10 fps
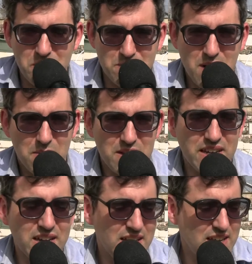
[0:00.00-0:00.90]
It's
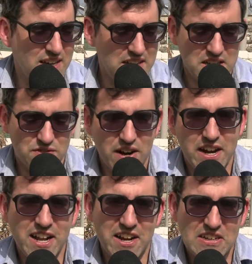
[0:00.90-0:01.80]
probably is
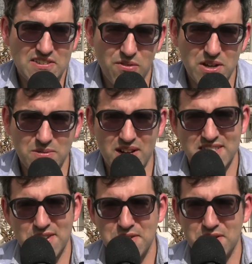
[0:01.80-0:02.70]
very clear. So I've always wanted
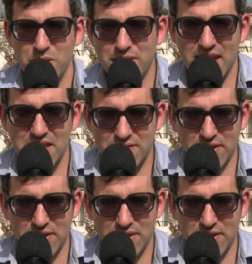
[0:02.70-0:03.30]
to do two things.